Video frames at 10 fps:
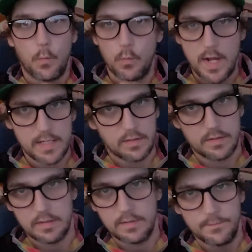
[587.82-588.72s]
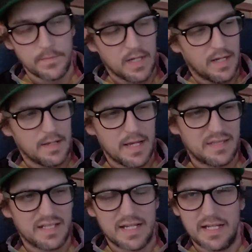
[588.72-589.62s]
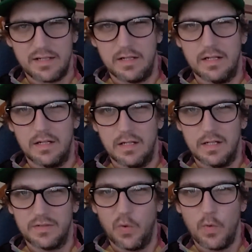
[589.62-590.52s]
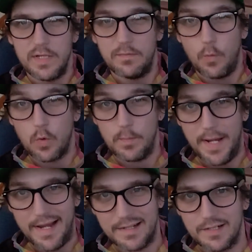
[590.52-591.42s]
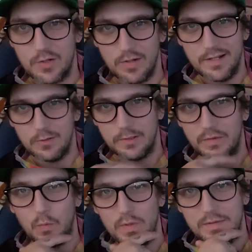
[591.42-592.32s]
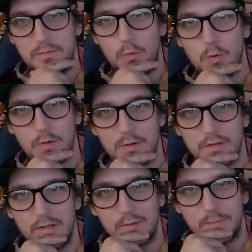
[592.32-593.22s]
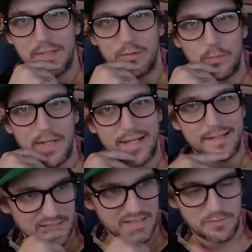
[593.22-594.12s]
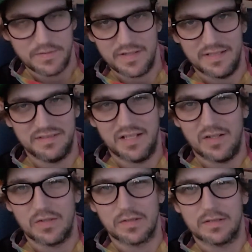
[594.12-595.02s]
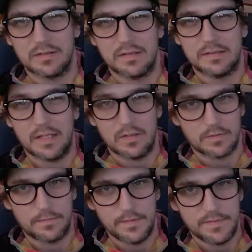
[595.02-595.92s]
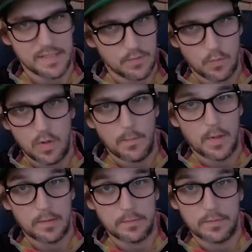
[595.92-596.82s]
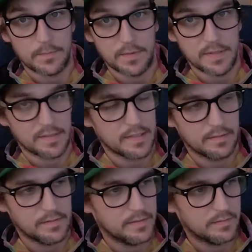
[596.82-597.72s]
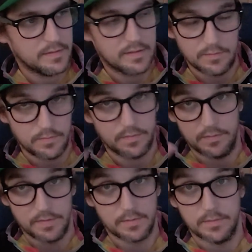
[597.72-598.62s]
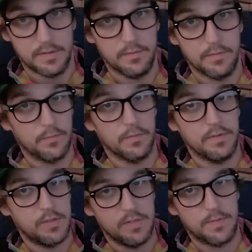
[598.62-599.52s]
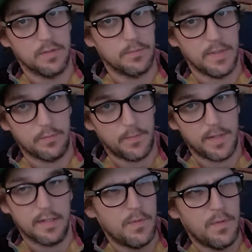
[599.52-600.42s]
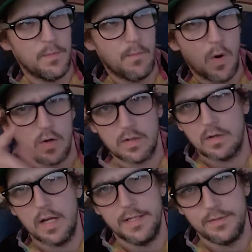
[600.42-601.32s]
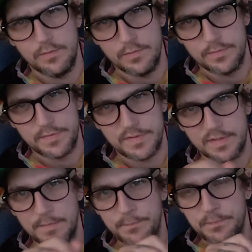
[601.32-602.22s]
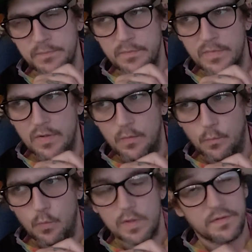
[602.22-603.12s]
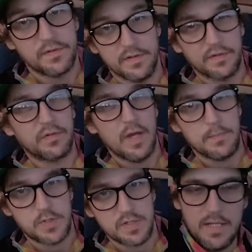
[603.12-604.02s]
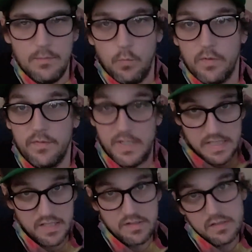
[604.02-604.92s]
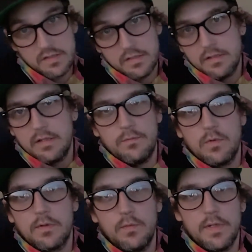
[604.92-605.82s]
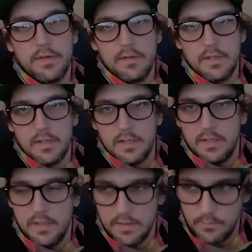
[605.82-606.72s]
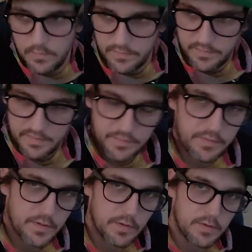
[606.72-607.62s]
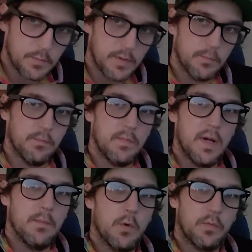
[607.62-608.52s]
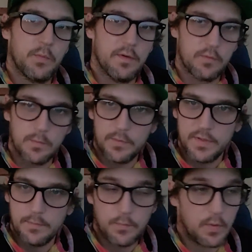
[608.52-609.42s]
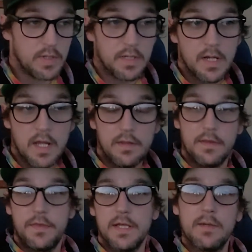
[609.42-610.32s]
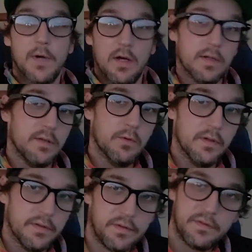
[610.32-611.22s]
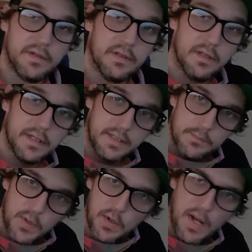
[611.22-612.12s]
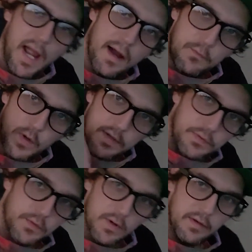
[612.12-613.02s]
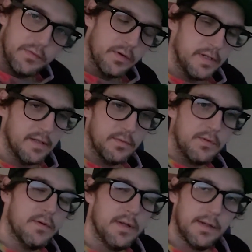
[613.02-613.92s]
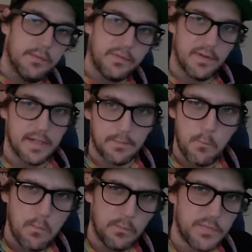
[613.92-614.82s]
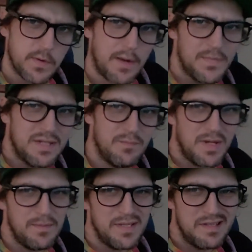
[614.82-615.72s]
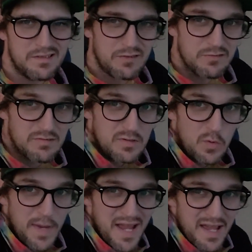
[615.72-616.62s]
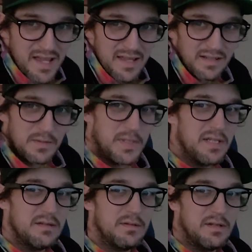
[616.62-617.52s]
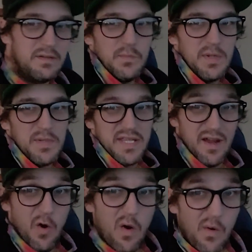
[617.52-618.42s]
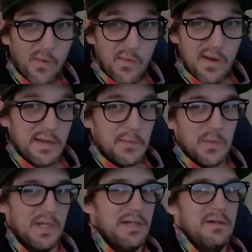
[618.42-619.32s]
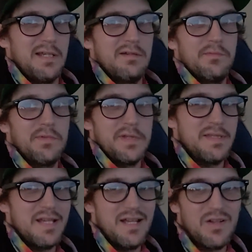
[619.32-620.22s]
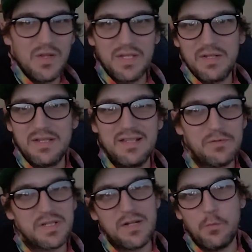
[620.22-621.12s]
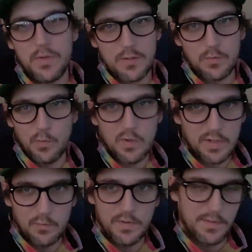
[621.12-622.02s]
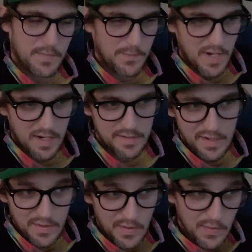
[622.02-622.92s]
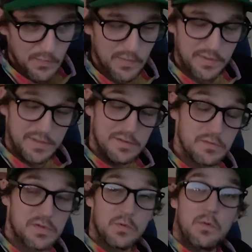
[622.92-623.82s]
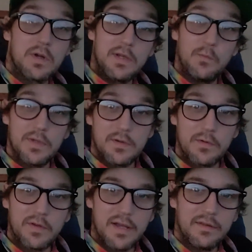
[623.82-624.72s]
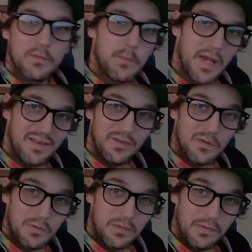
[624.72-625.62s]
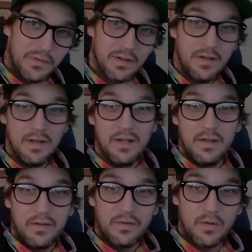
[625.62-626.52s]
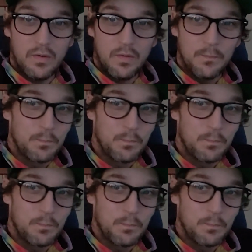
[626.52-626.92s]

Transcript: regular. I think I got a 24 pack, a Crayola 24 colored pencil pack. I think it was like a dollar 50 at Walmart or something like that. Like it was literally, it was a really cheap colored pencil pack. The marker I used was exception. It wasn't the easiest thing that I've worked with. It wasn't necessarily my most preferable thing, but the thing about it was is that like about halfway through I started getting through it and I was like, do I mean maybe these aren't so bad? I mean maybe they are. I couldn't really tell. It was kind of weird working with them. I'm not really used to working with those kinds of pencils, so